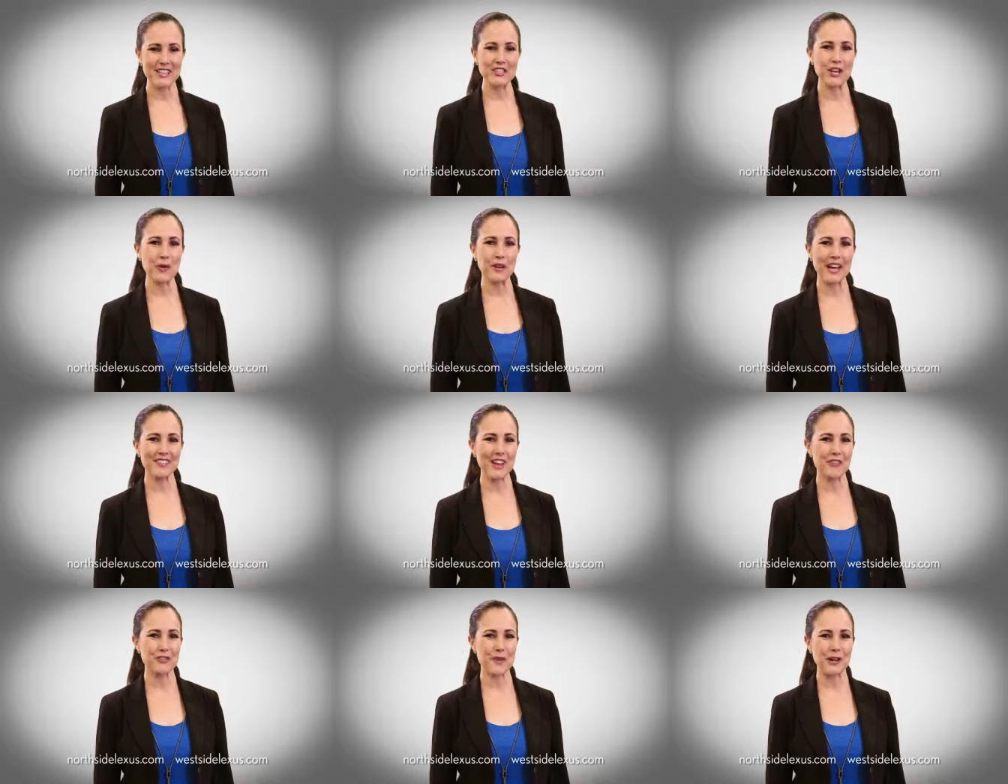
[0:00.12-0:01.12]
You know what I
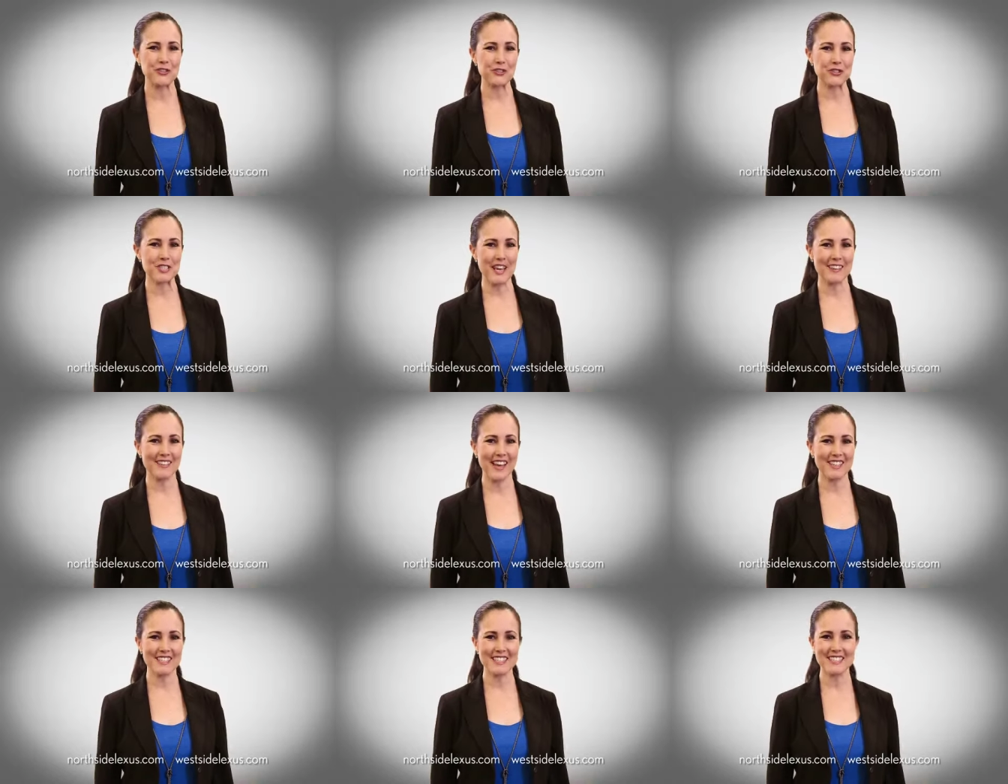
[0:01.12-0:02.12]
love about Northside
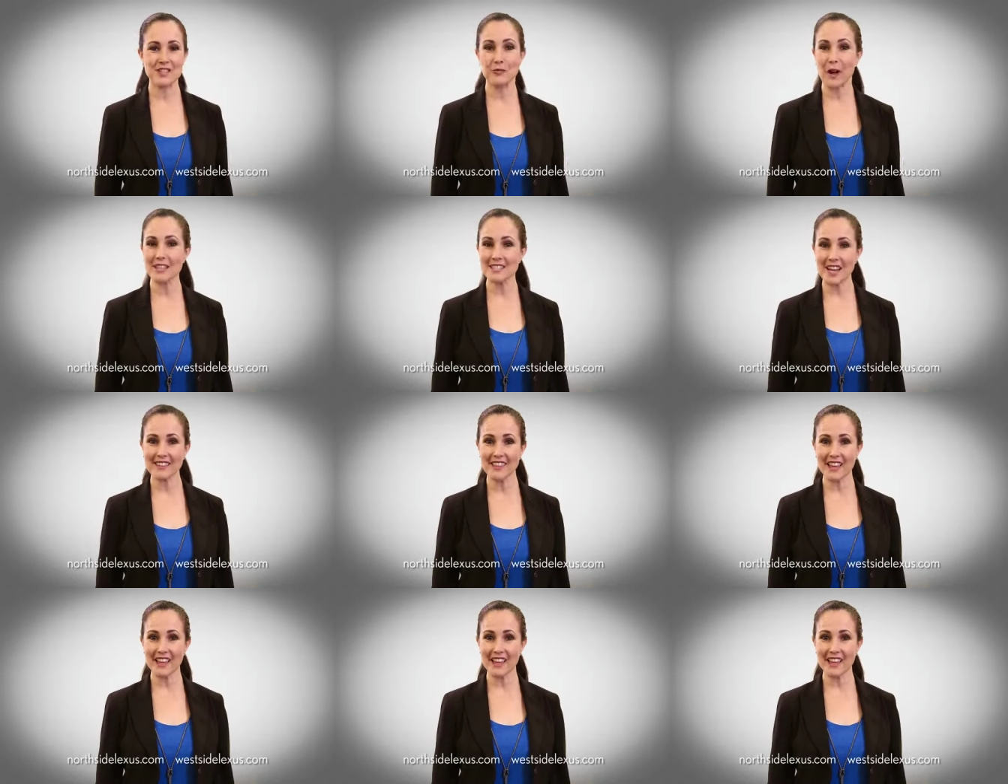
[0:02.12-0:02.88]
Lexus and Westside